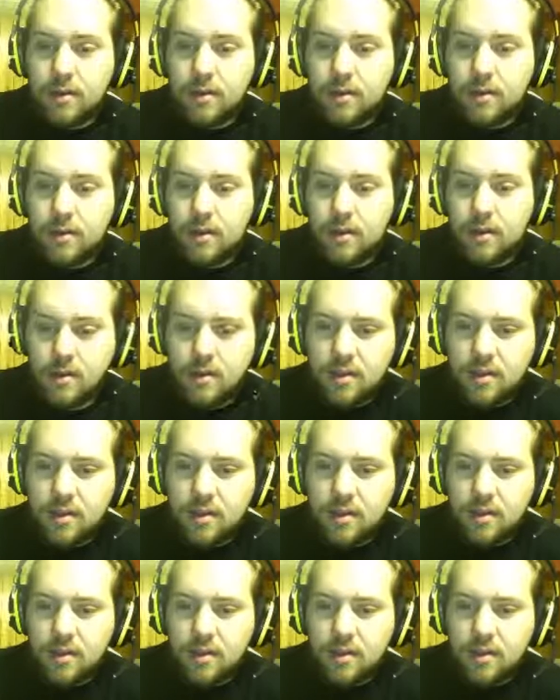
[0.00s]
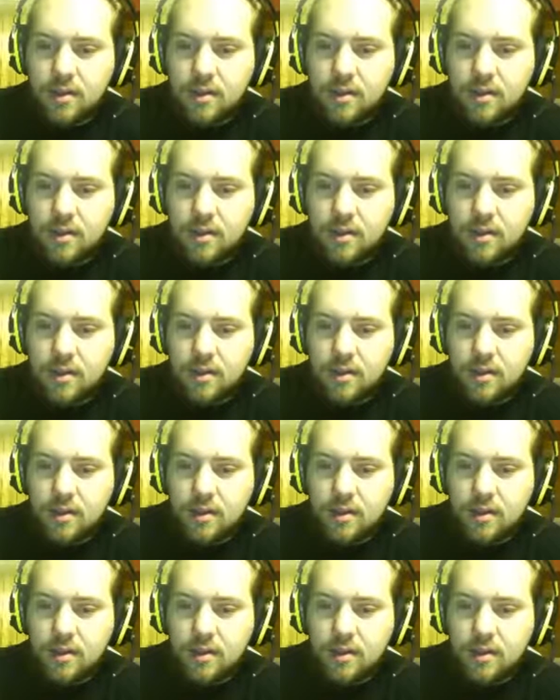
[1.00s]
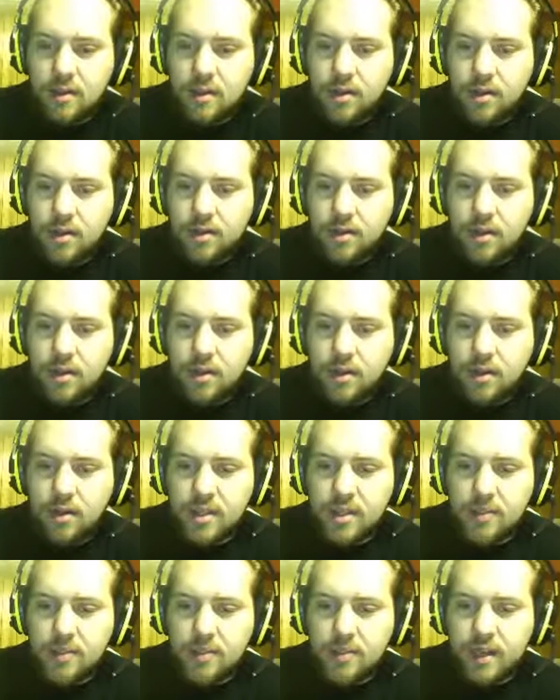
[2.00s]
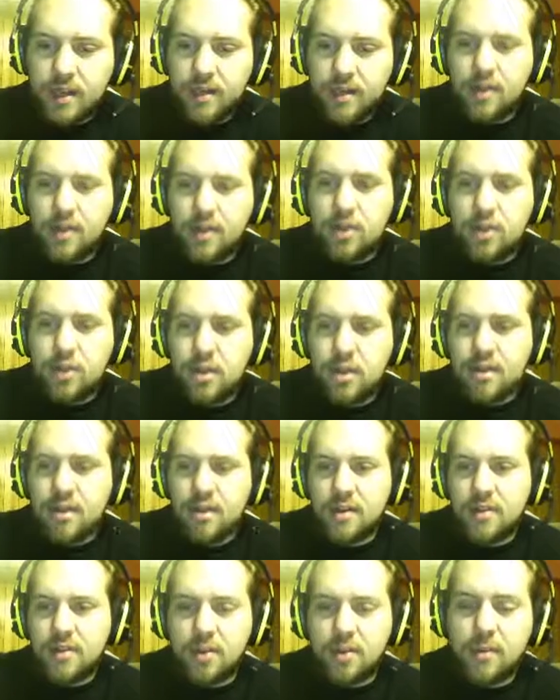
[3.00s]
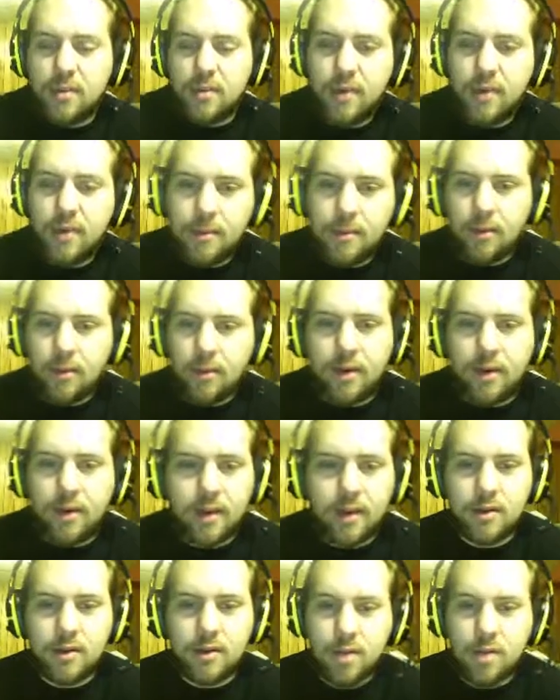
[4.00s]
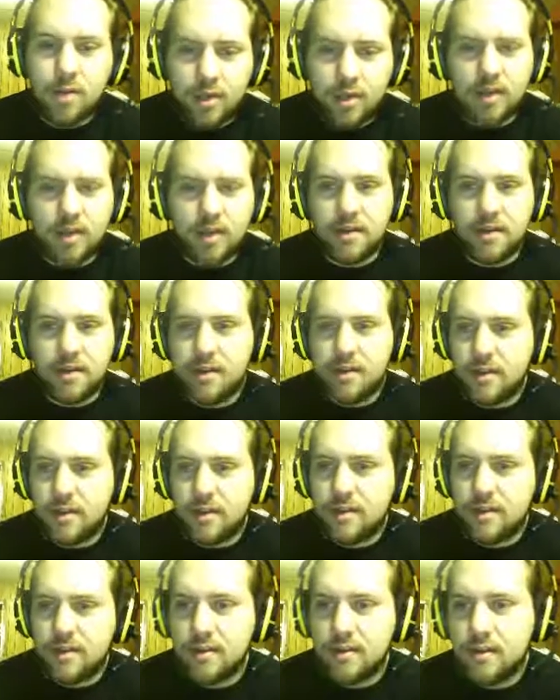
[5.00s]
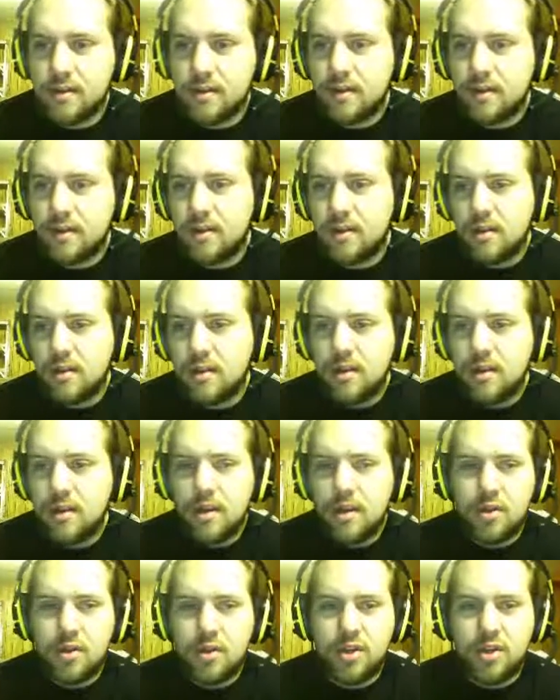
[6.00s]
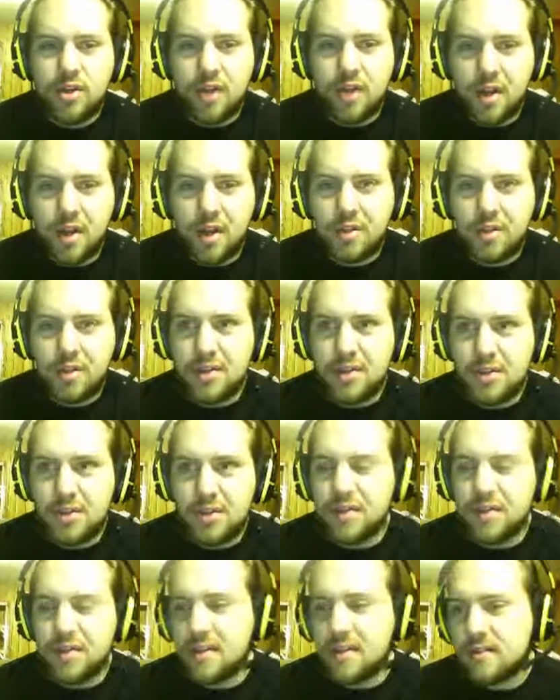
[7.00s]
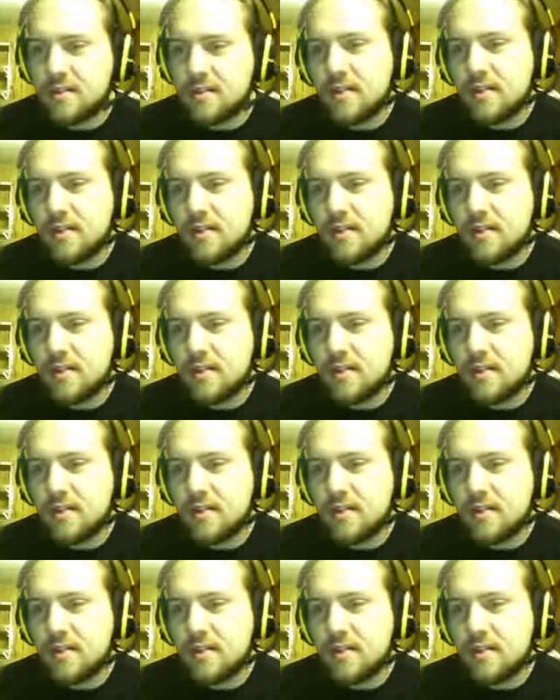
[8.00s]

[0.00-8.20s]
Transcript: Come on, my Dale. You should know this by now that you should not disturb me when I'm recording. You should not do this. You should not do this.